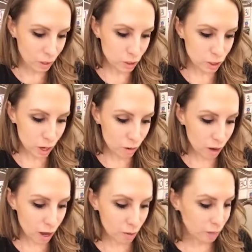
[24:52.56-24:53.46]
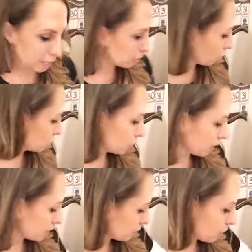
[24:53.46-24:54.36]
So um, I told you
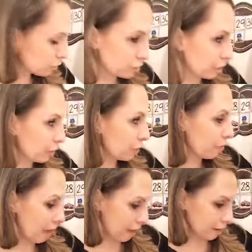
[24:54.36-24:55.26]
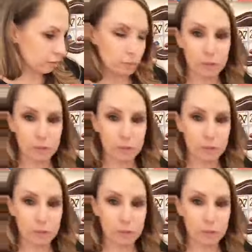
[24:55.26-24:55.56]
guys about share the pen,